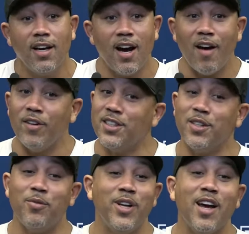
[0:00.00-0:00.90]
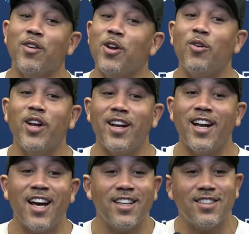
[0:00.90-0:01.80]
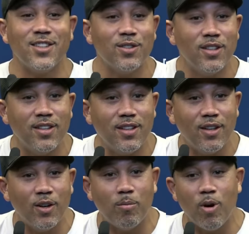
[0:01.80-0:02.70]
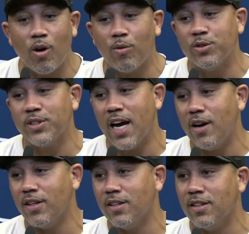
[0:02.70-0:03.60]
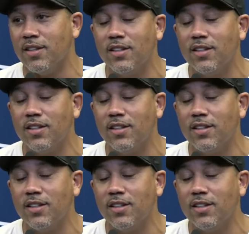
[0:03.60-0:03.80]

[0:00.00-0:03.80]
Obviously, we never know none of that until the ball rolls out and